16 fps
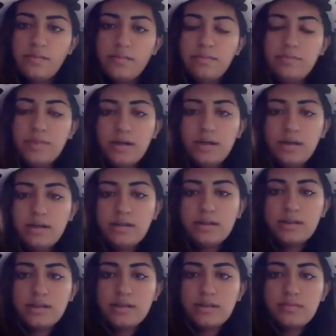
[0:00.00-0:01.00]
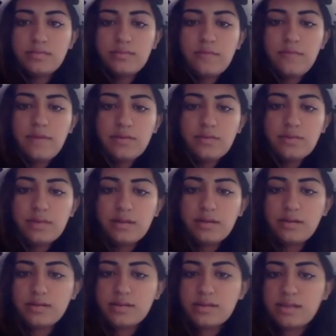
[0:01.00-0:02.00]
But if anyone
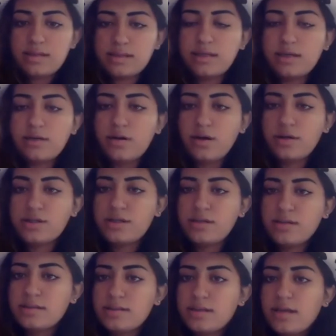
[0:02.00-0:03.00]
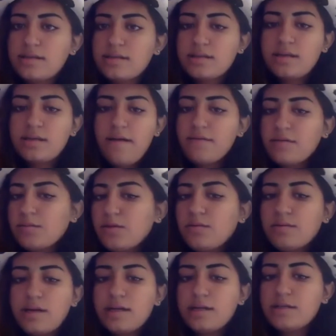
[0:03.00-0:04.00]
else has any questions, it doesn't have to be
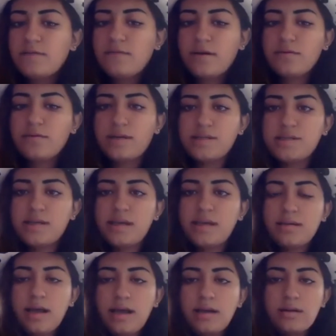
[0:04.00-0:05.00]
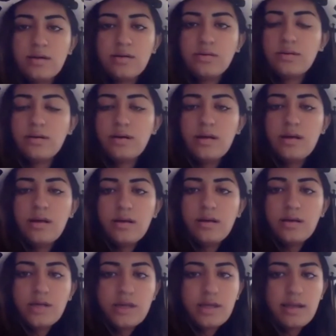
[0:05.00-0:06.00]
related to fundraising. I know
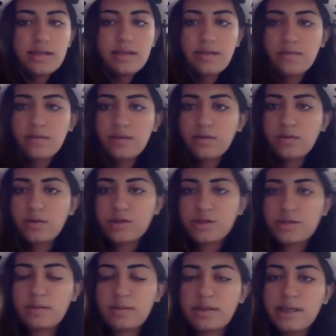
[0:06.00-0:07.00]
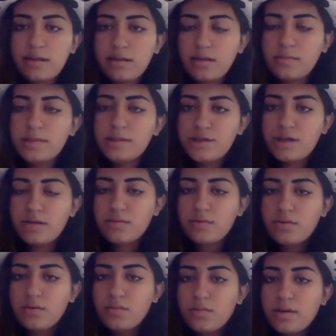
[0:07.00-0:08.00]
you guys have a lot of questions about Key Club in
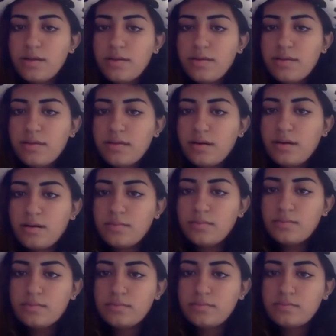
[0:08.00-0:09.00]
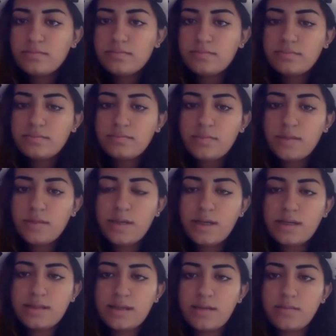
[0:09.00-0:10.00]
general with a
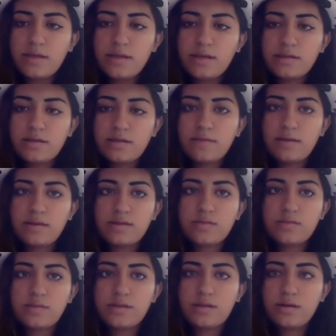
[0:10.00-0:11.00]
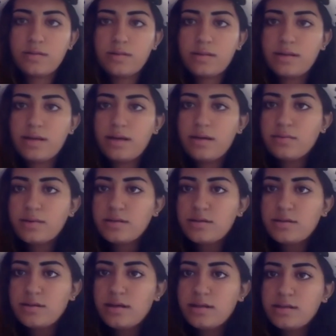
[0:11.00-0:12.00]
pandemic. So if you guys just want to talk about that, we can do
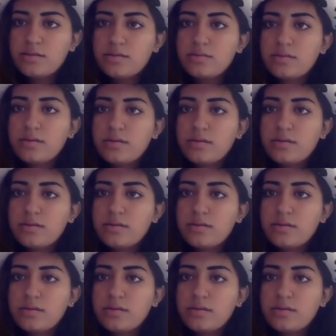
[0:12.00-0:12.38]
that too.